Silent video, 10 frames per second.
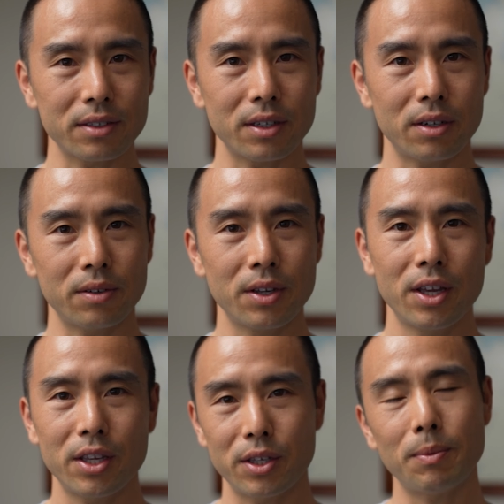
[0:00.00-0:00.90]
So
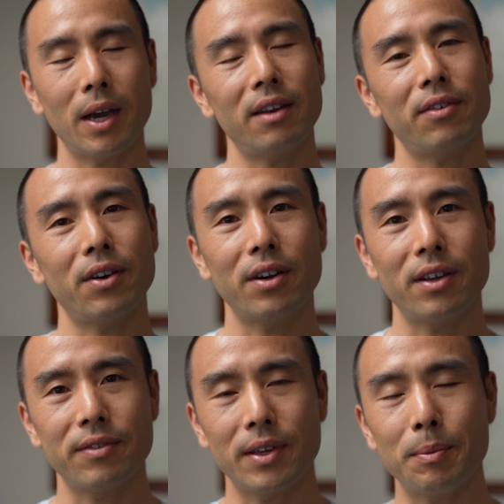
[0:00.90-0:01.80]
you might have heard
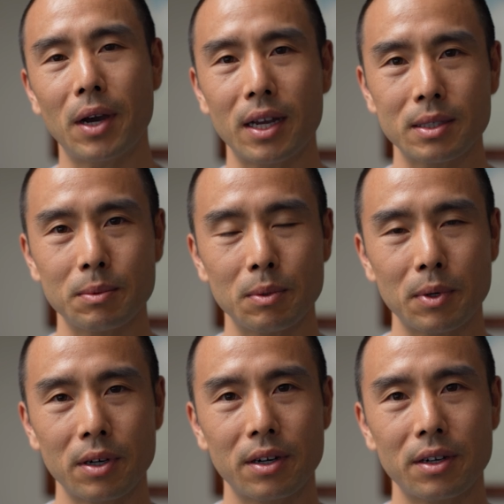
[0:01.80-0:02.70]
of Impossible
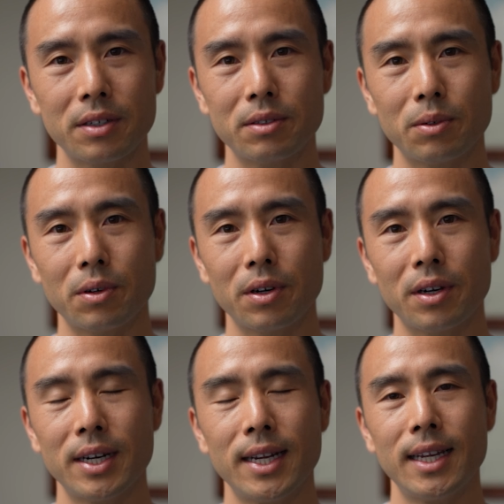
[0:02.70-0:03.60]
Burgers
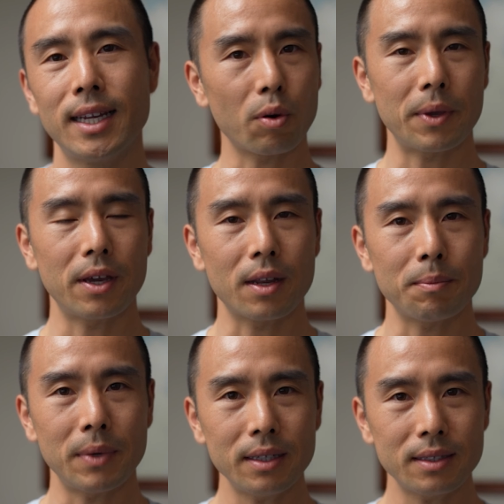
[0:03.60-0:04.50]
or or
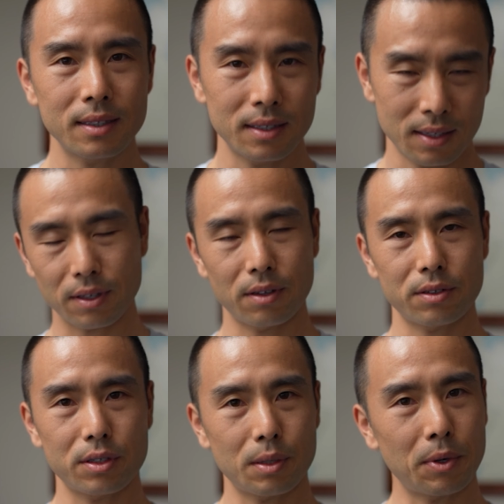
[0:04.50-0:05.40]
Beyond Meat. So
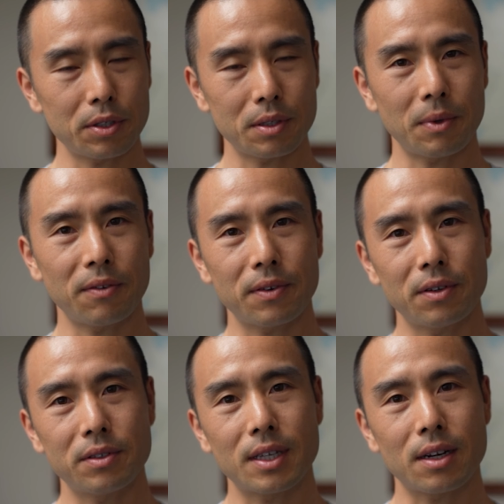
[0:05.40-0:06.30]
those are supposed to be
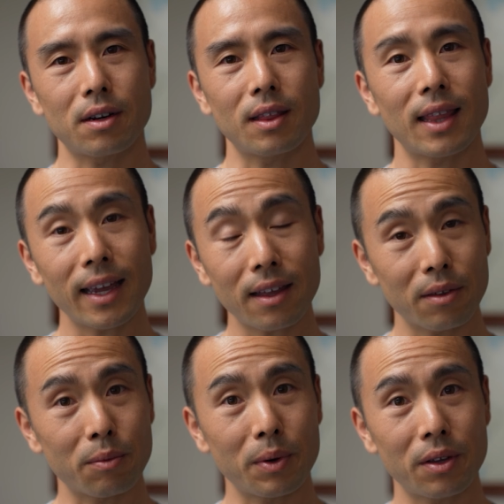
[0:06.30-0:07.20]
foods that are like
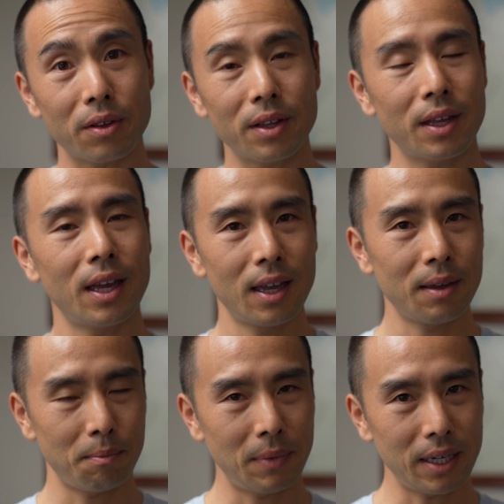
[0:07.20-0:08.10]
the real
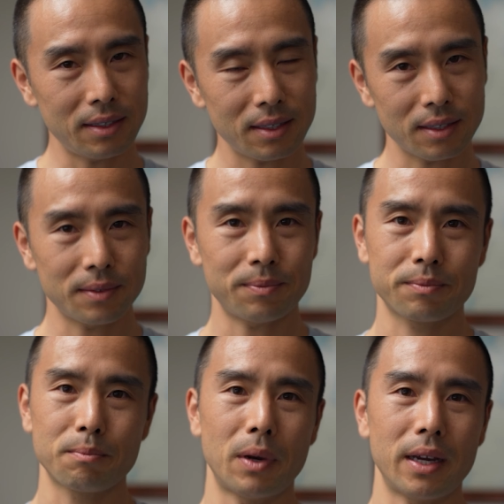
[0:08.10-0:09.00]
meat,
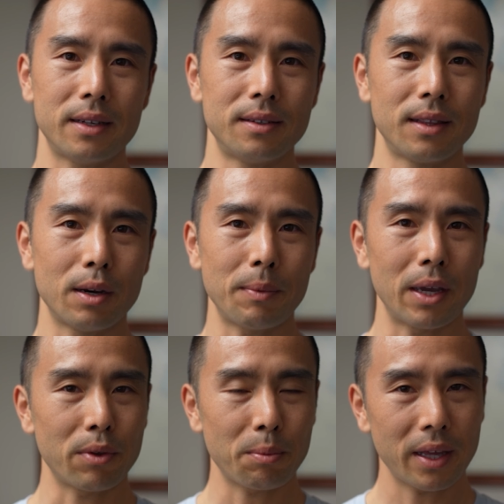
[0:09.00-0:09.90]
but they're
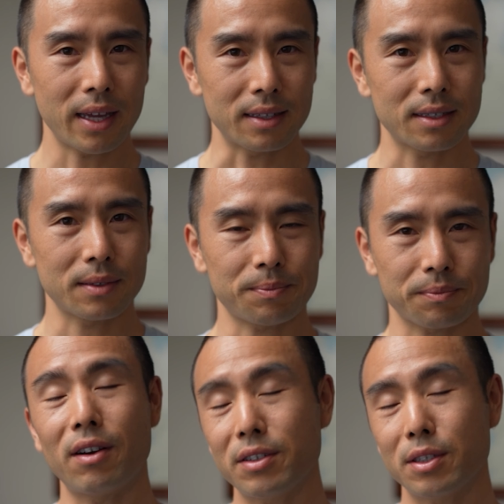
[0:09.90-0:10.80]
made with plants.
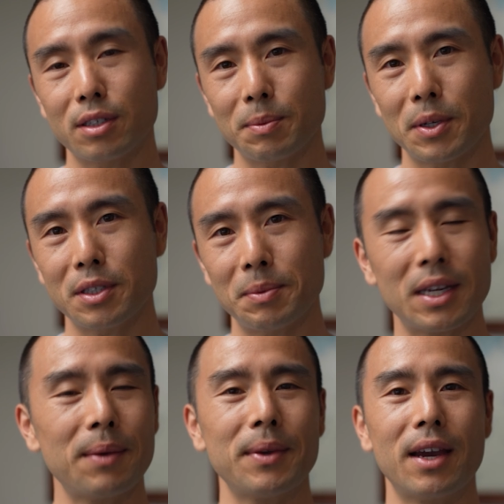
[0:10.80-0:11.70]
And they're also supposed to
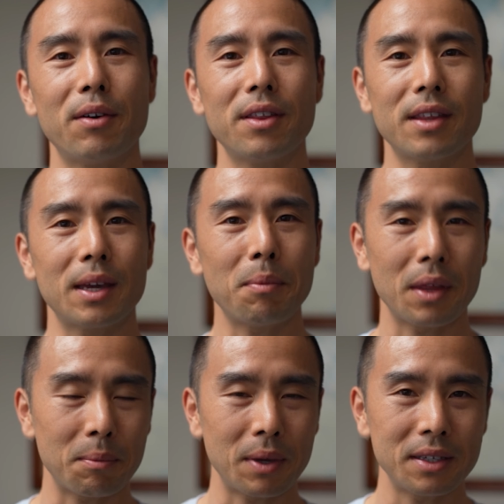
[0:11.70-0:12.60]
be coming out with like
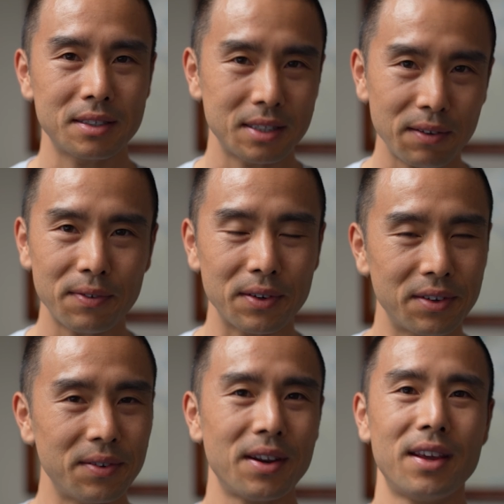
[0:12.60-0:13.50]
plant-based
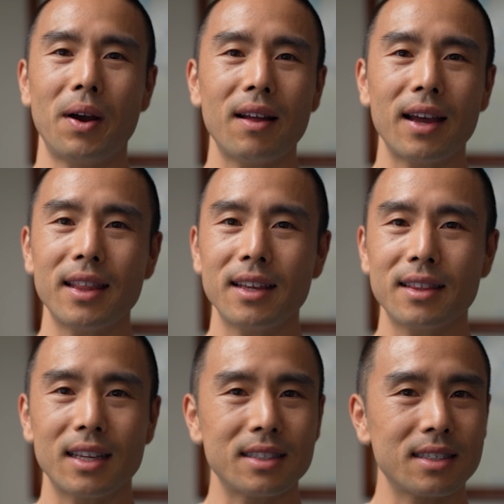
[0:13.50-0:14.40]
seafood. While I
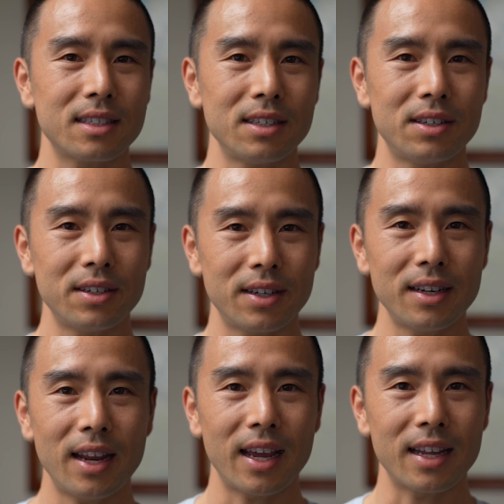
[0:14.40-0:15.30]
think that's
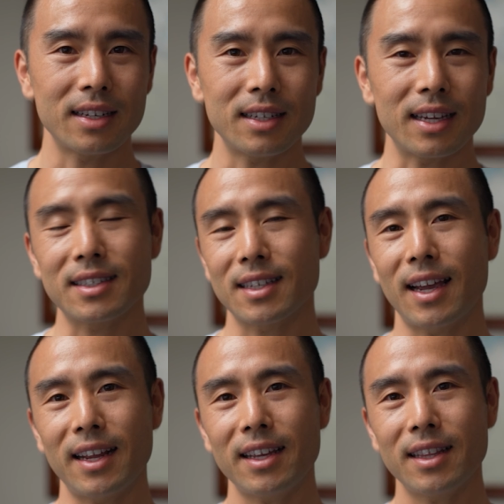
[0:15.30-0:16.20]
good and
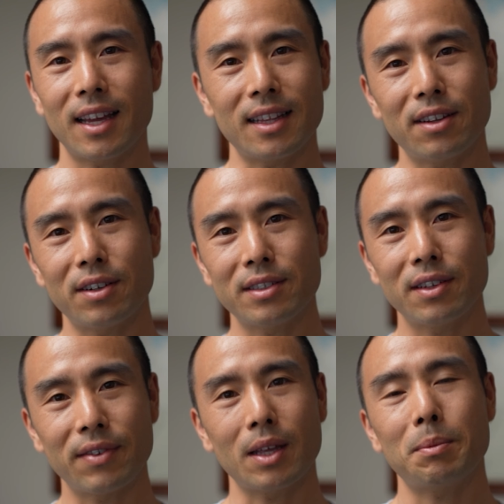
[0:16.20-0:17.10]
exciting that they're
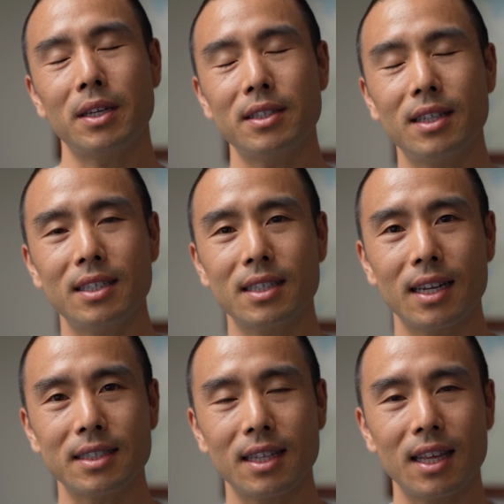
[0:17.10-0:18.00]
developing these
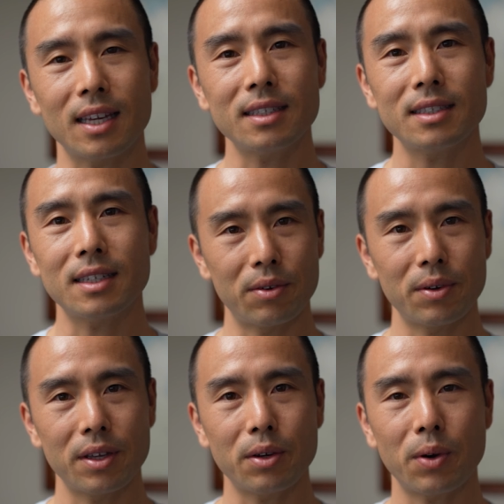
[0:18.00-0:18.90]
kinds of things, I would
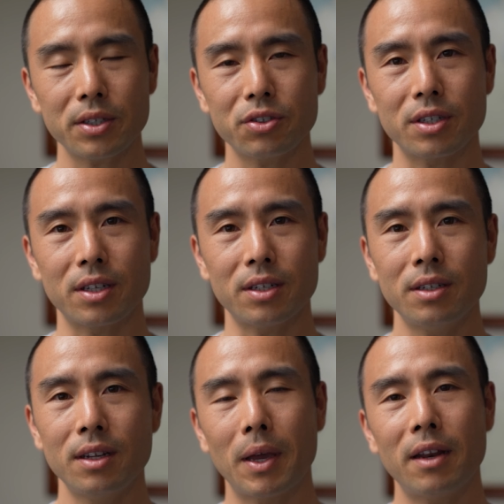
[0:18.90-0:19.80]
really
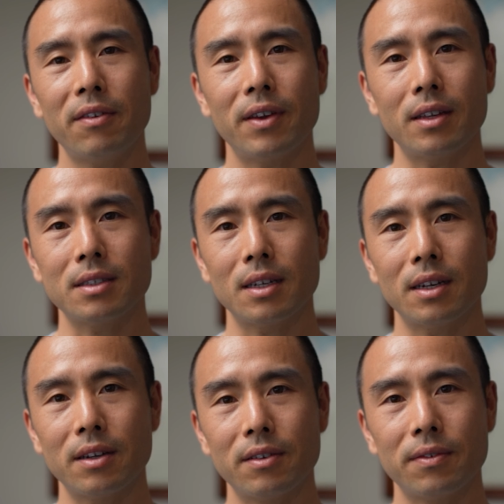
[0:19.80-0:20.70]
question the benefit
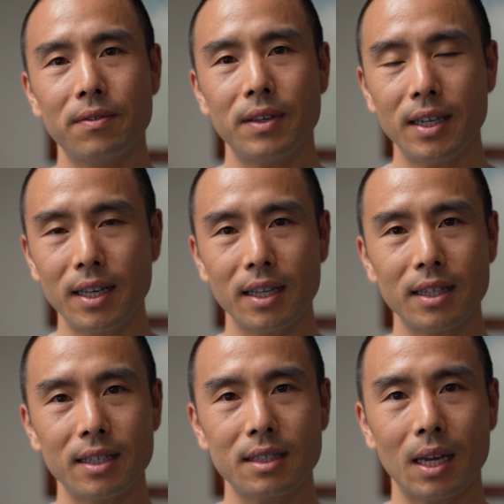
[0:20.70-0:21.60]
of
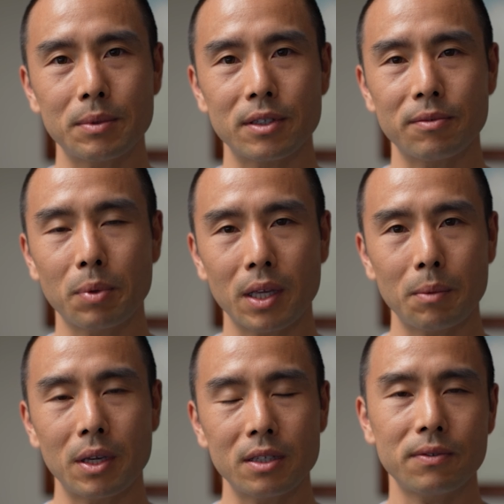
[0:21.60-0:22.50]
eating these types of
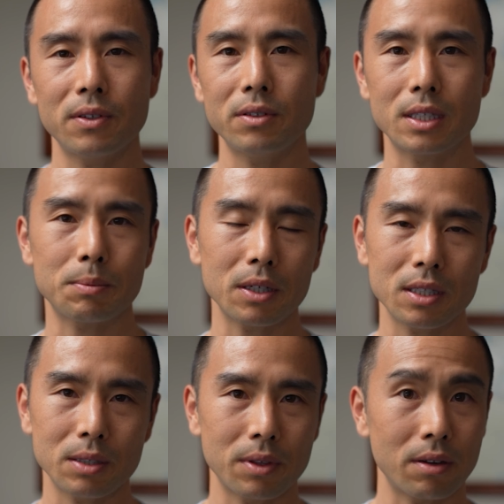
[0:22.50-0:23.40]
plant based foods,
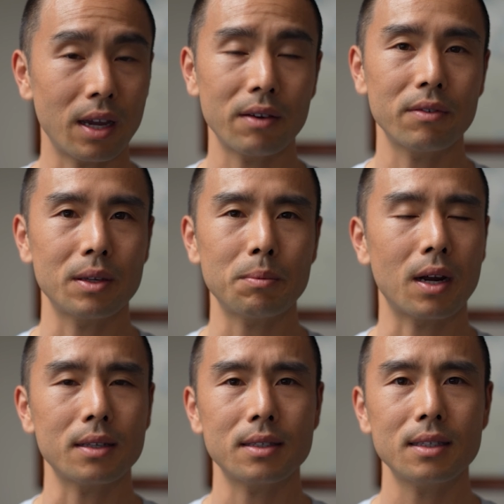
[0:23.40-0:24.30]
especially when they're heavily
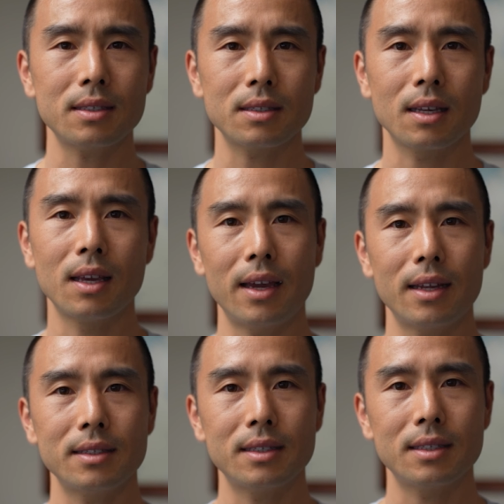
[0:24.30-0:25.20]
processed
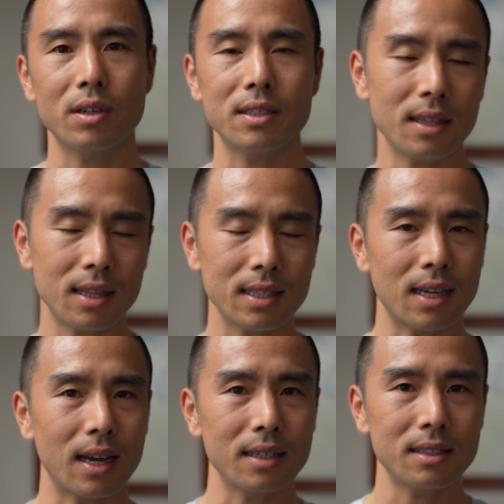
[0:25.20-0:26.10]
and sort of
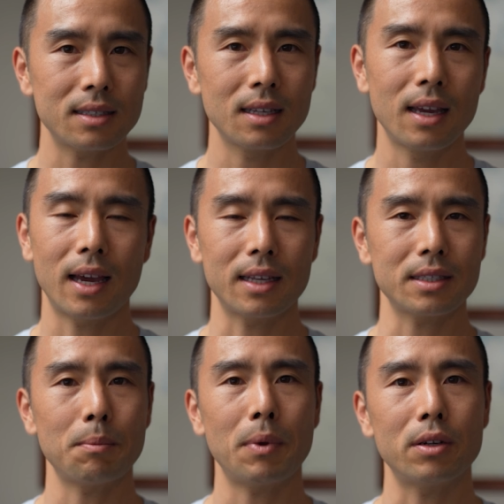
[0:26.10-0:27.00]
synthesized
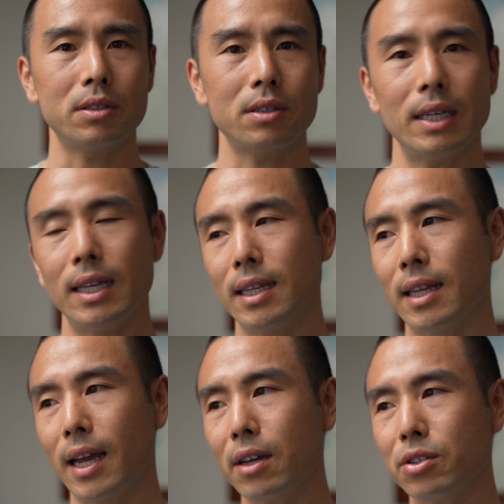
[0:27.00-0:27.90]
as compared to eating
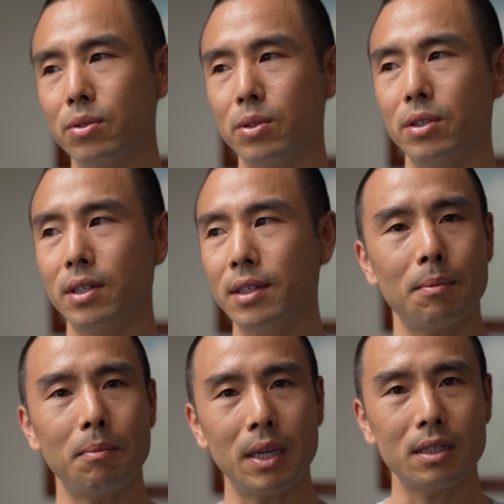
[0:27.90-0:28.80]
the actual
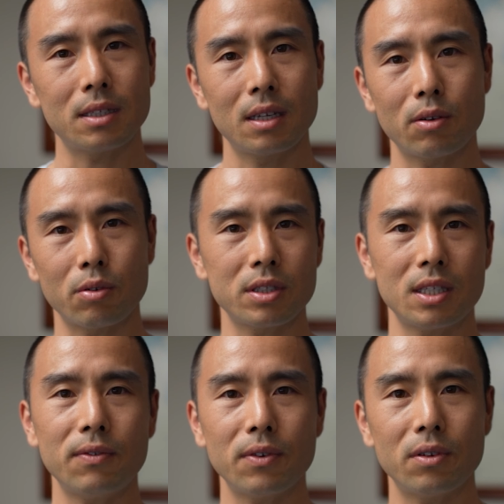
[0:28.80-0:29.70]
uh, meat or
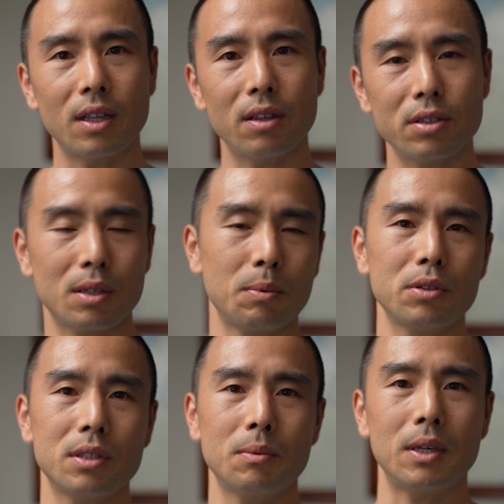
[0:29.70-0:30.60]
seafood that they're
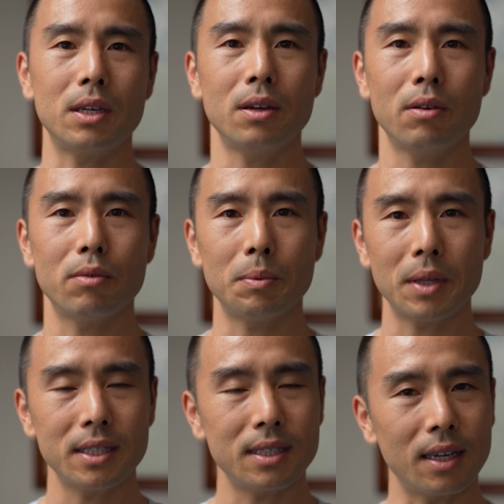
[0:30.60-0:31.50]
supposed to be
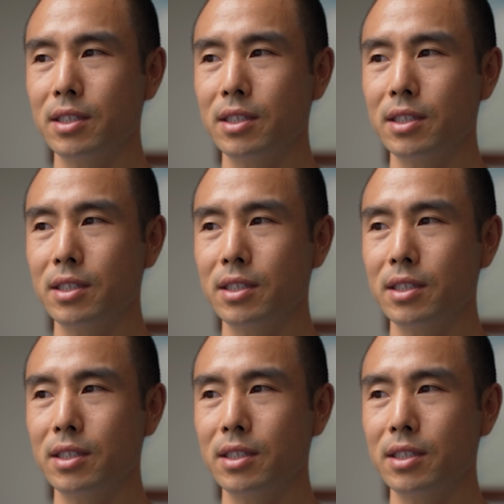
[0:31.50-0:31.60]
replacing.